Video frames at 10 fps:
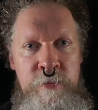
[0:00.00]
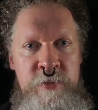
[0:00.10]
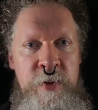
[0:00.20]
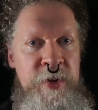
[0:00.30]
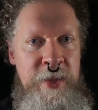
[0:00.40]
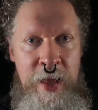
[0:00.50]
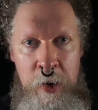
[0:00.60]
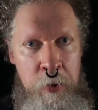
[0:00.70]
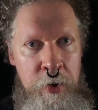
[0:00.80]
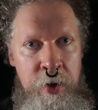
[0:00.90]
something in
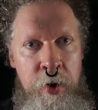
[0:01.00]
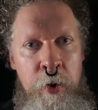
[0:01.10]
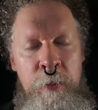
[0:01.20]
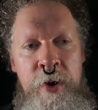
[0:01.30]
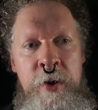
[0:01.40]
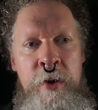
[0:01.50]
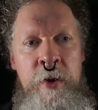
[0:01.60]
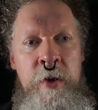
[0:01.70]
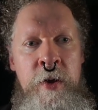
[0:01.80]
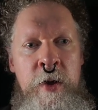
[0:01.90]
that order you know but
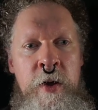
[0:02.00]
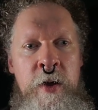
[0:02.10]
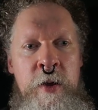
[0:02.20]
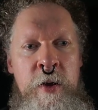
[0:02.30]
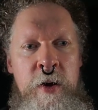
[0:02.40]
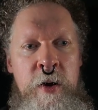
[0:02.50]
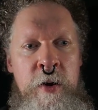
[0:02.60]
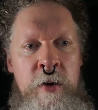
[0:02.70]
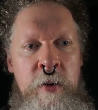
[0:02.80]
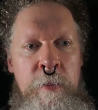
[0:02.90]

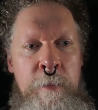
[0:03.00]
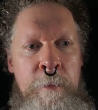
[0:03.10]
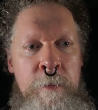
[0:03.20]
um,